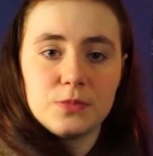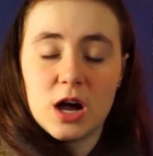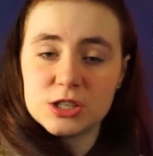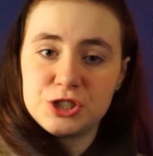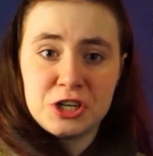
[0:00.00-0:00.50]

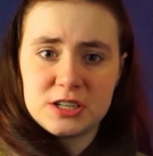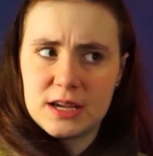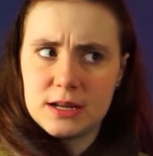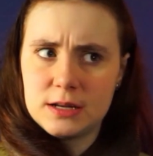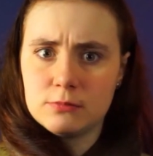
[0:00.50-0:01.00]

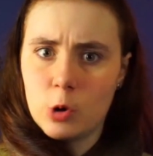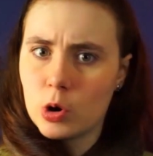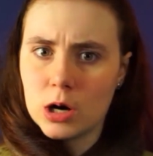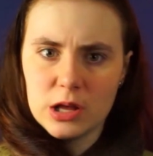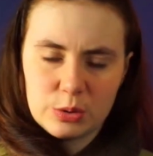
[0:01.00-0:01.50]
oxygenated
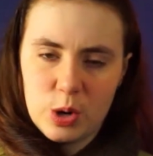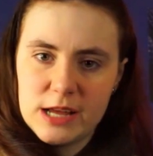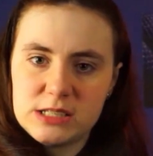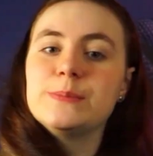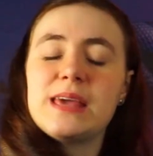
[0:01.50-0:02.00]
or
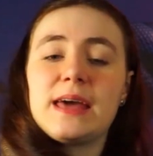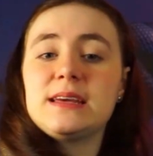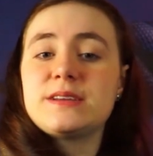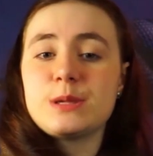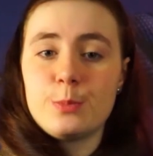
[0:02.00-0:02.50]
otherwise, from
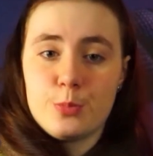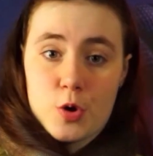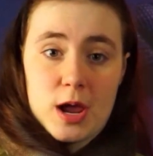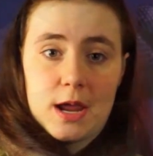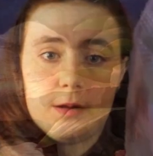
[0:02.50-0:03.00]
getting to the brain.